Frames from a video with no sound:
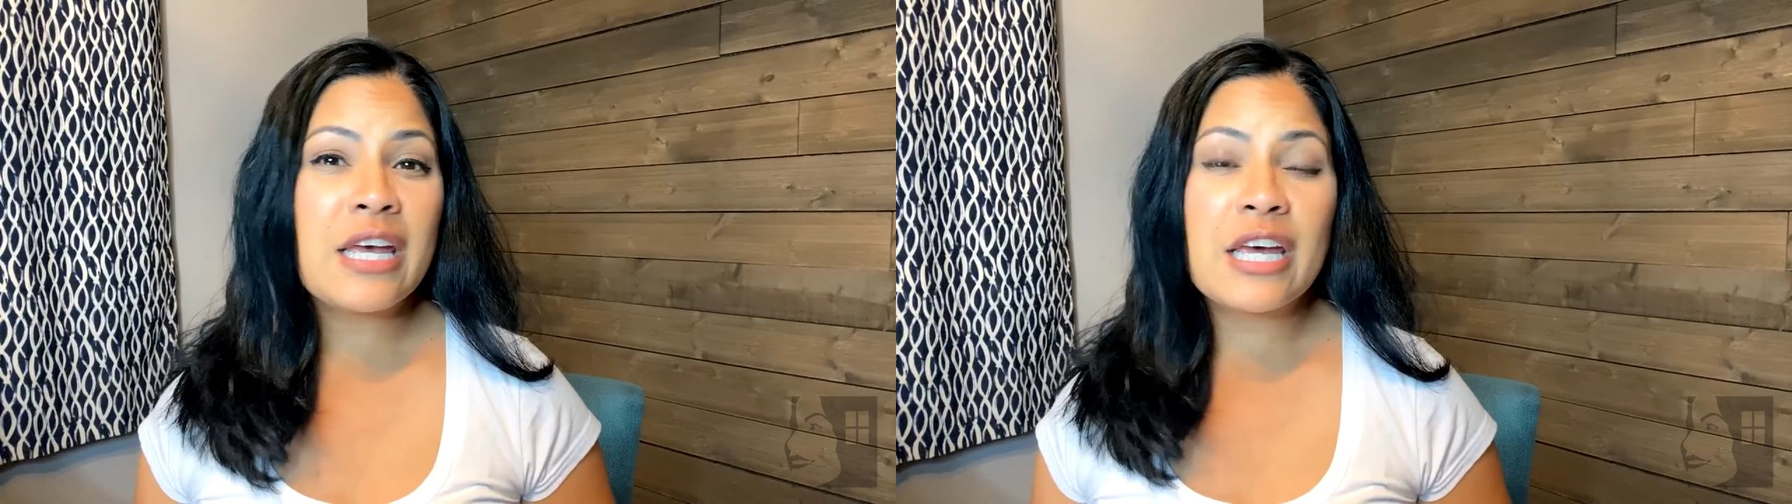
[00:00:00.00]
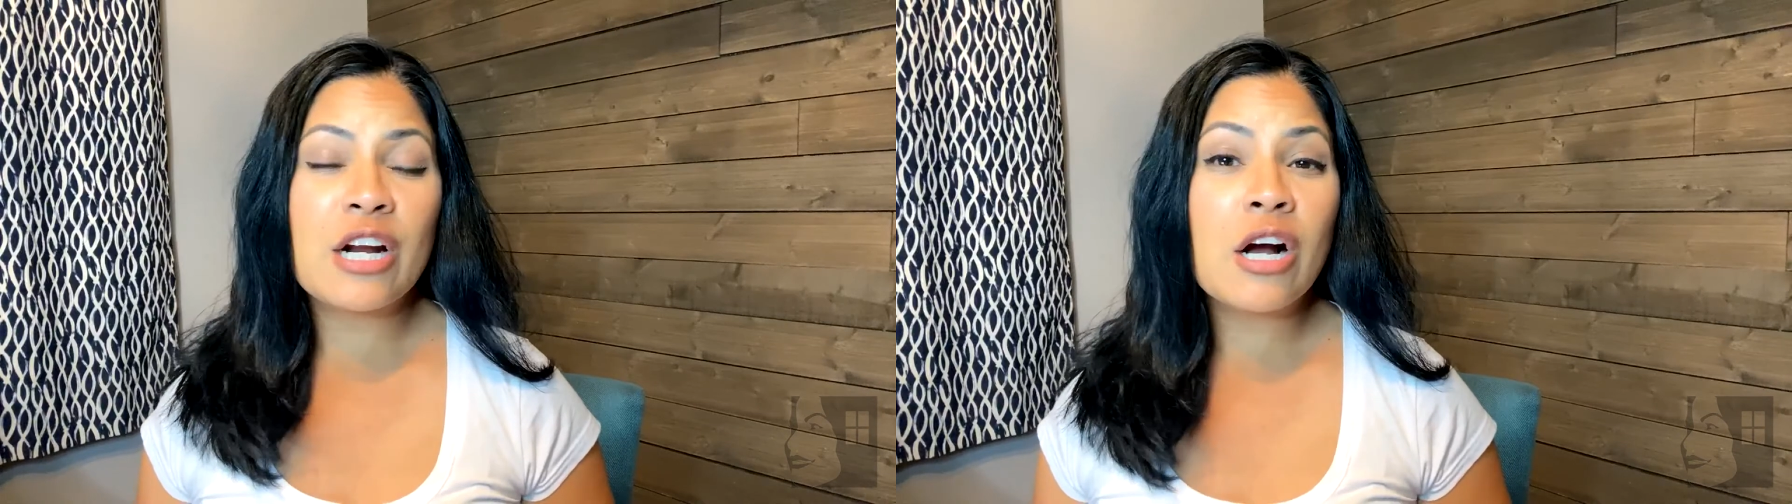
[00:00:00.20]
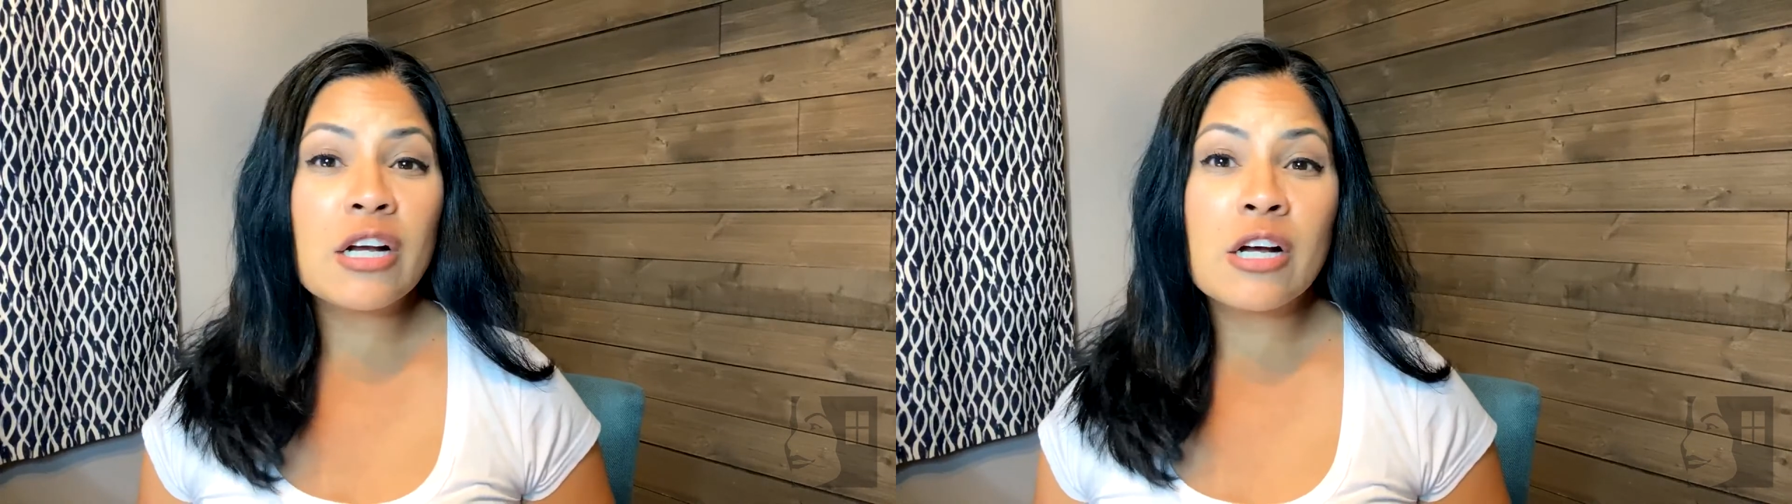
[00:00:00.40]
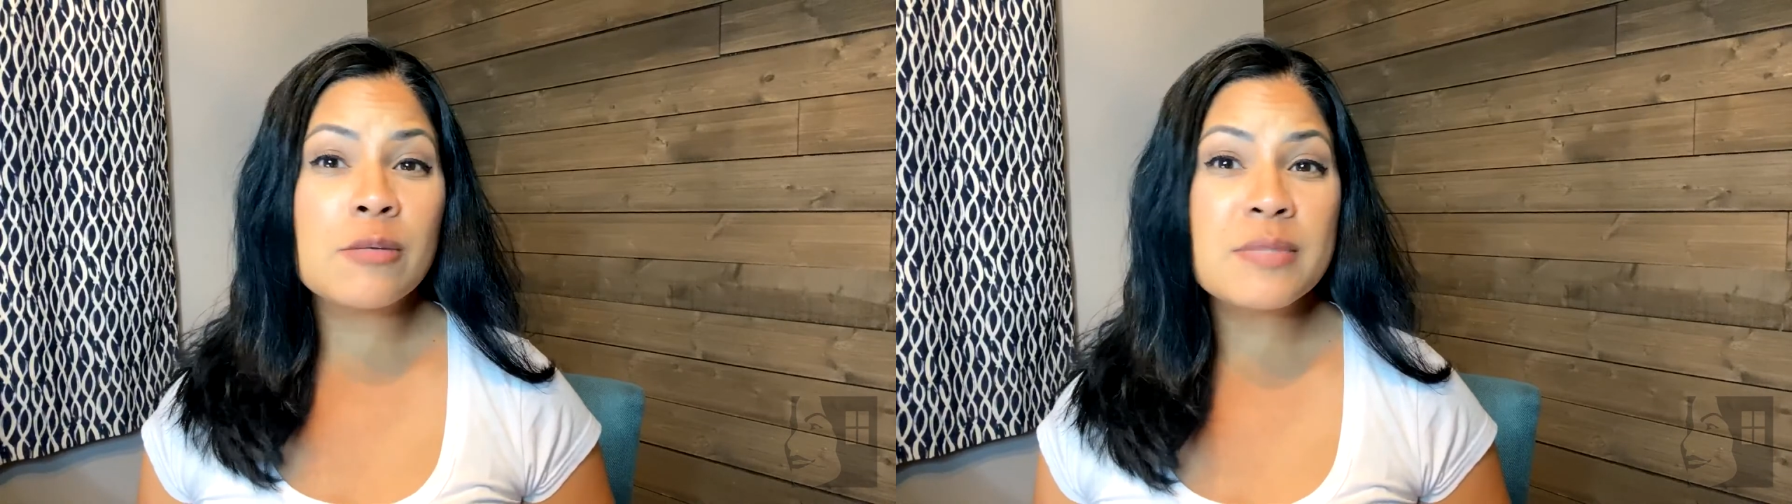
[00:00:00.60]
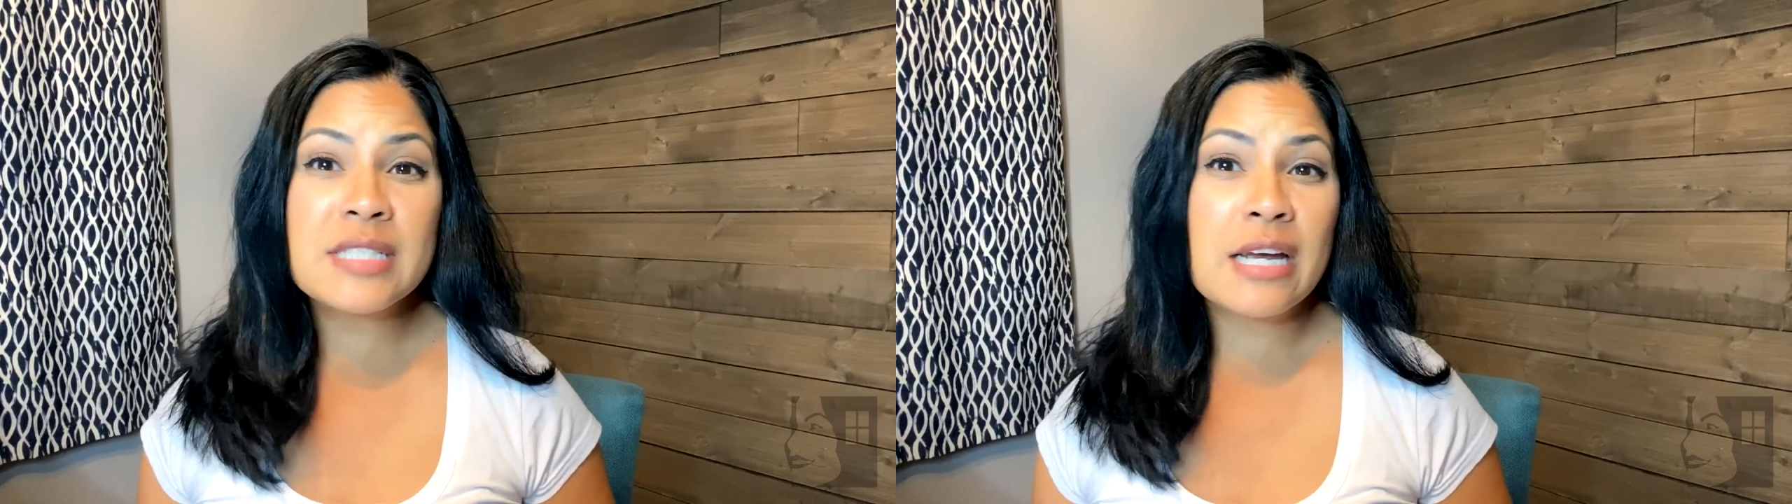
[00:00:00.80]
It all
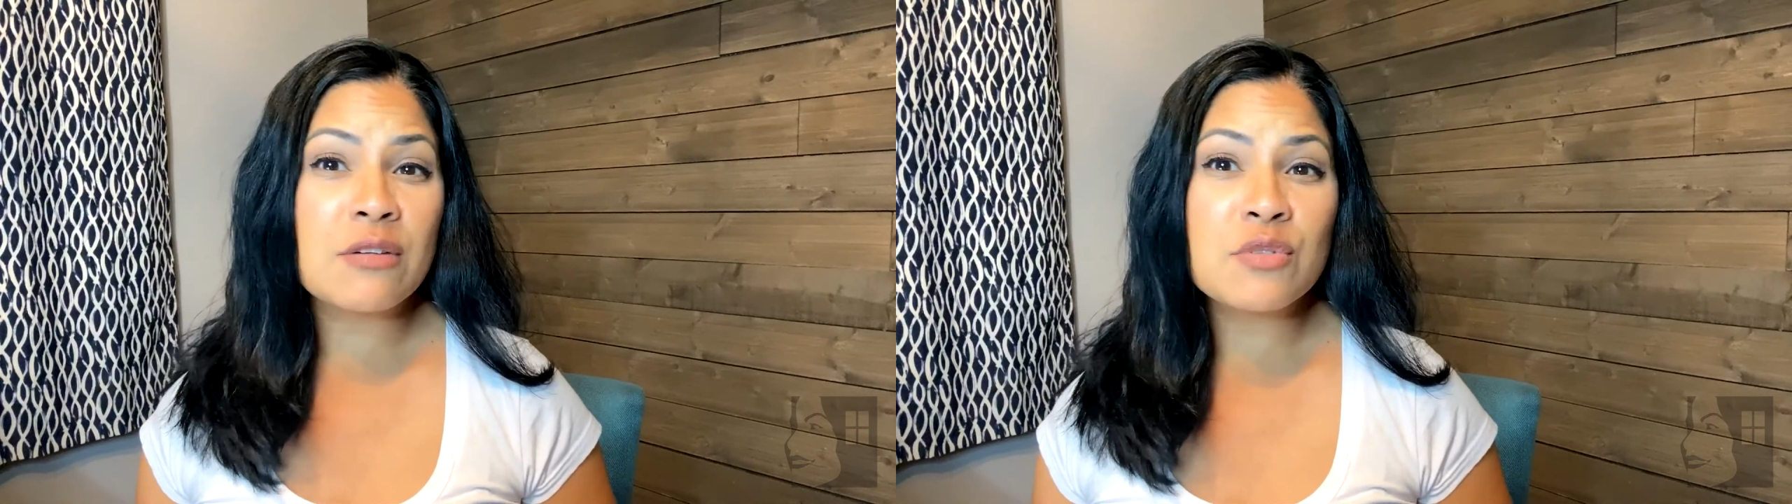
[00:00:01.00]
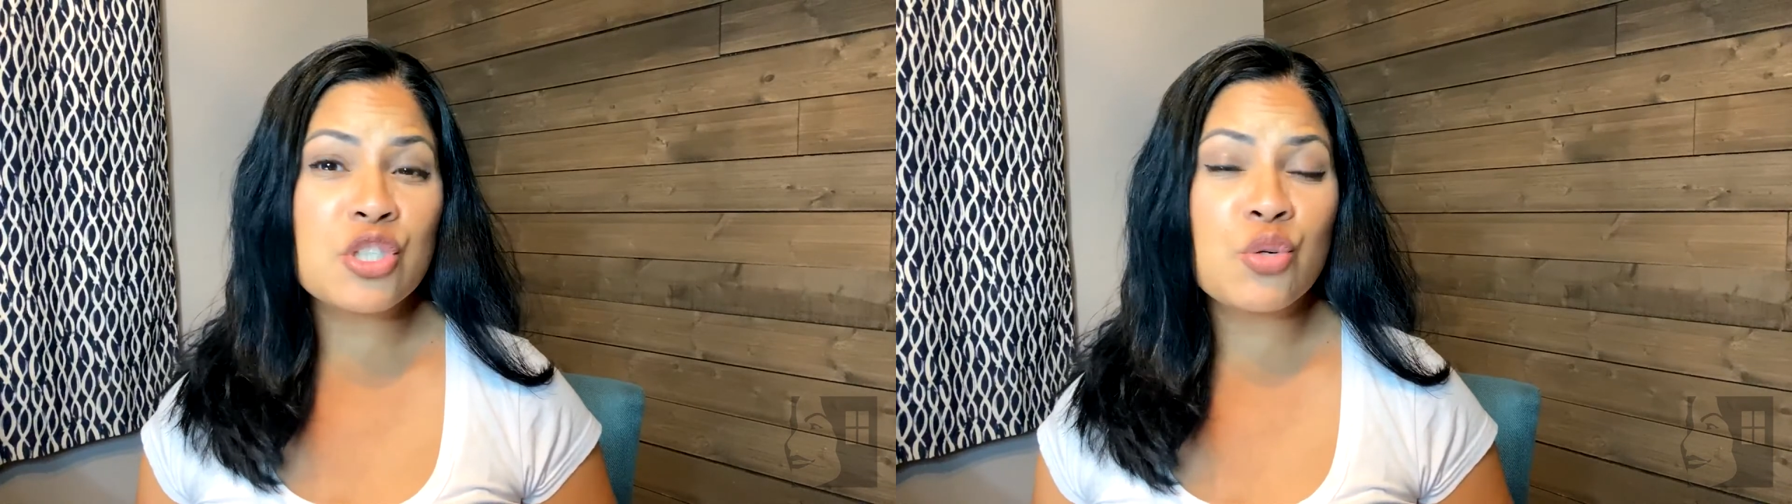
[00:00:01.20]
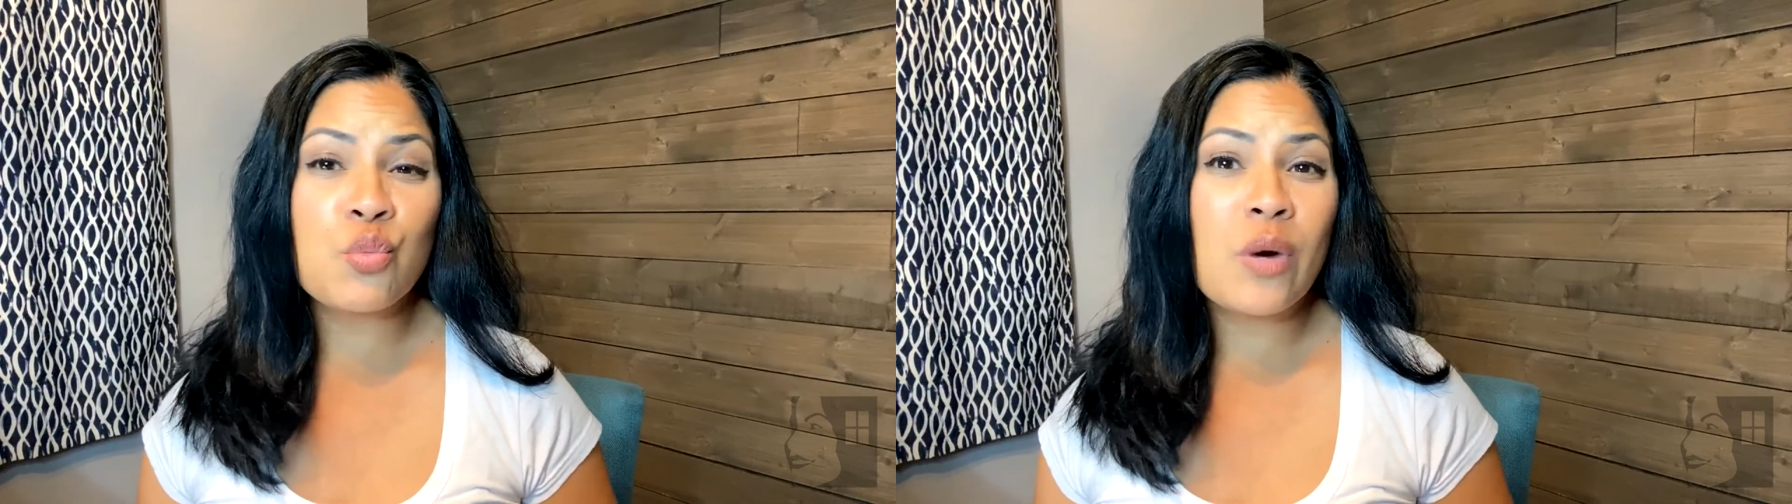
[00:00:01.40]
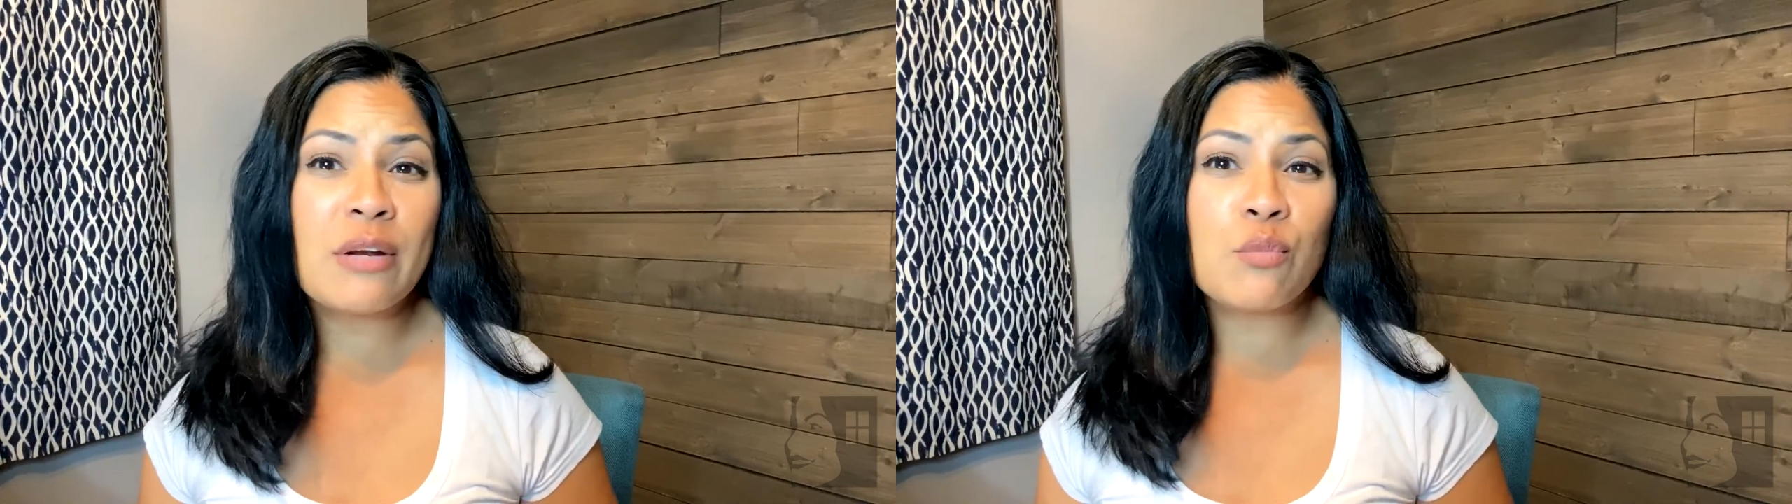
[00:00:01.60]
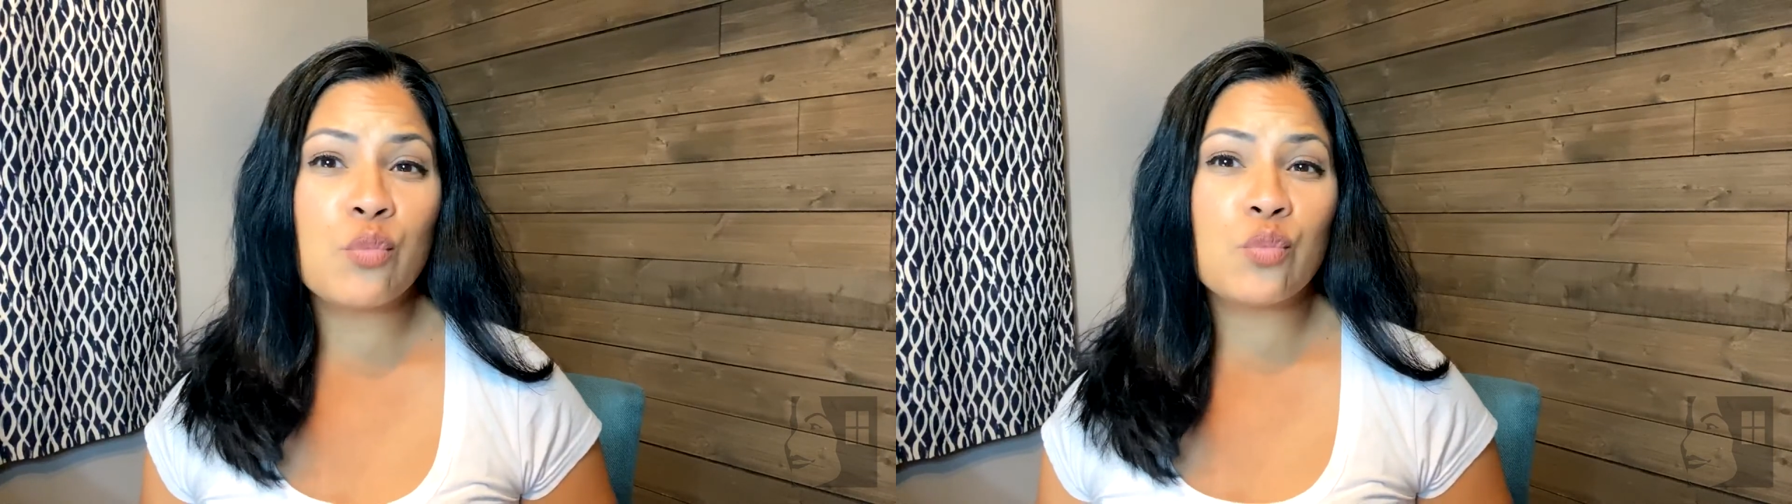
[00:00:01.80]
comes down to what